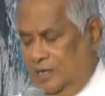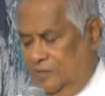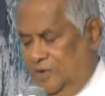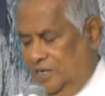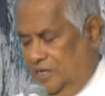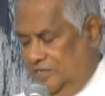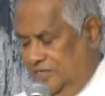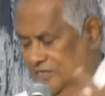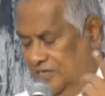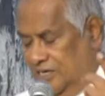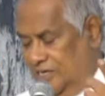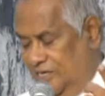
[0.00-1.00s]
We
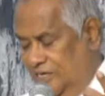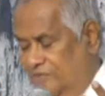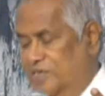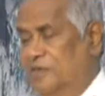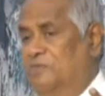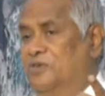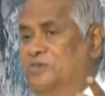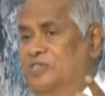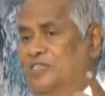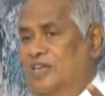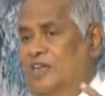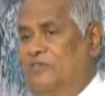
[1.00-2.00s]
just like give, give you
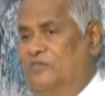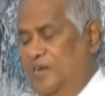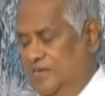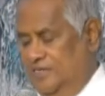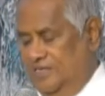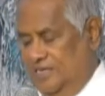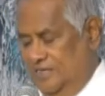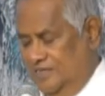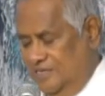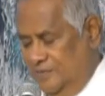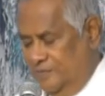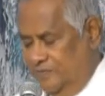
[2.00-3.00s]
these
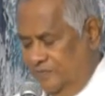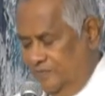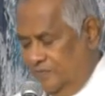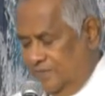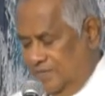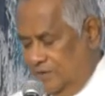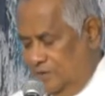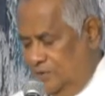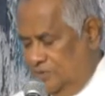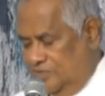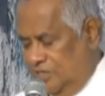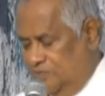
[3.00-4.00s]
references.
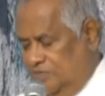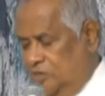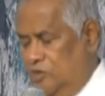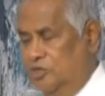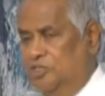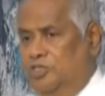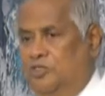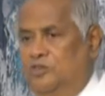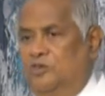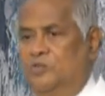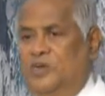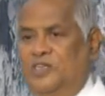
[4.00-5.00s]
Luke chapter
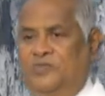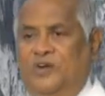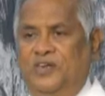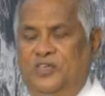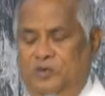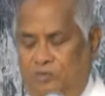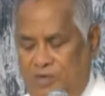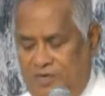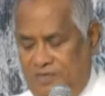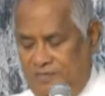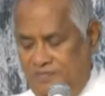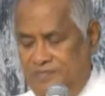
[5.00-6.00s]
22, verse
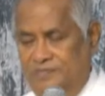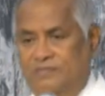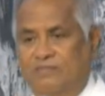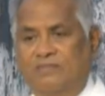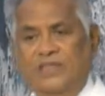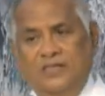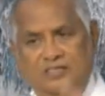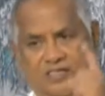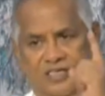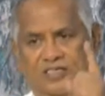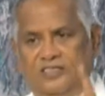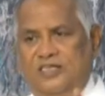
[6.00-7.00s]
41.
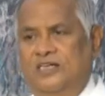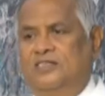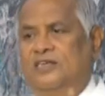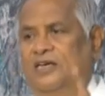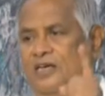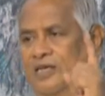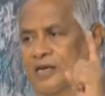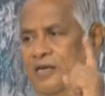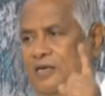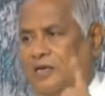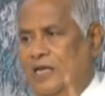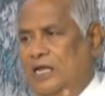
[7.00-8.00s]
Jesus
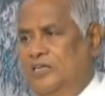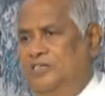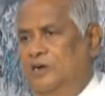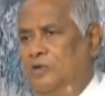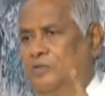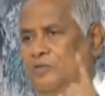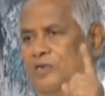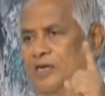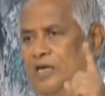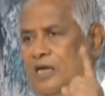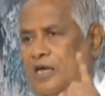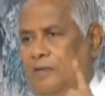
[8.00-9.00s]
knelt down
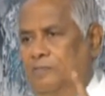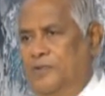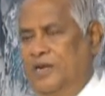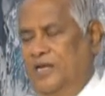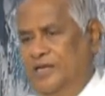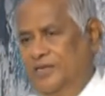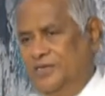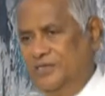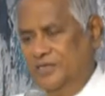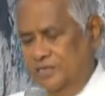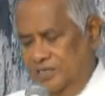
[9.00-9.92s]
and prayed.